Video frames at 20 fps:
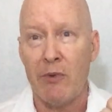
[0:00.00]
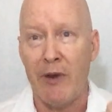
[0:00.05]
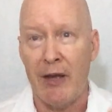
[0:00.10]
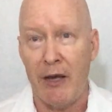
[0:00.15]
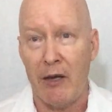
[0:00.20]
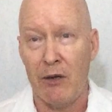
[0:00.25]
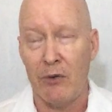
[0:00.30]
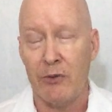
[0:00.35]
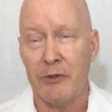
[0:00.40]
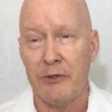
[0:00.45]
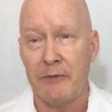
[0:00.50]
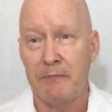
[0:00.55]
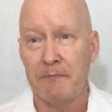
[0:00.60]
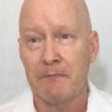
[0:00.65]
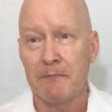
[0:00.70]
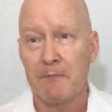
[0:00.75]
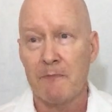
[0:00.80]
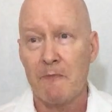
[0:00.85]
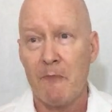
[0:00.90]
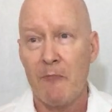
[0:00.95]
around.
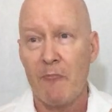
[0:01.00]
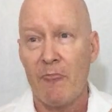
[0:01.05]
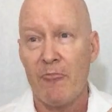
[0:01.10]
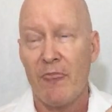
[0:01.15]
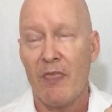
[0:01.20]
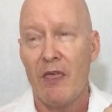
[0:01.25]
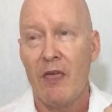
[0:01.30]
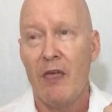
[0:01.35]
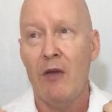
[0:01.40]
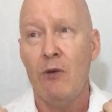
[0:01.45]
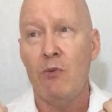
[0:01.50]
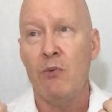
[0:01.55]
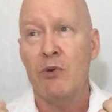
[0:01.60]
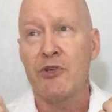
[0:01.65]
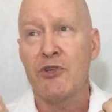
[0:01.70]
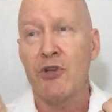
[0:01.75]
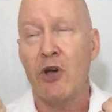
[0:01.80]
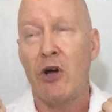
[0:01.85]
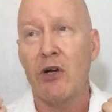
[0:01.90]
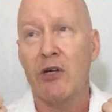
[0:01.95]

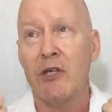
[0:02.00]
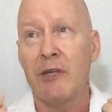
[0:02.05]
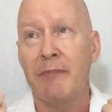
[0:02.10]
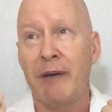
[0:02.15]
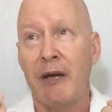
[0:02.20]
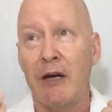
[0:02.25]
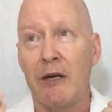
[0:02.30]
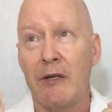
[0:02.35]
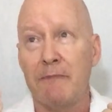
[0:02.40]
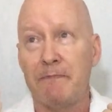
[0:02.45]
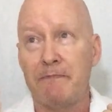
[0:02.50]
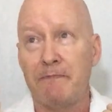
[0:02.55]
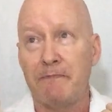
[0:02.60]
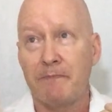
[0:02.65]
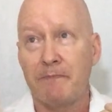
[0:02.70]
We're talking about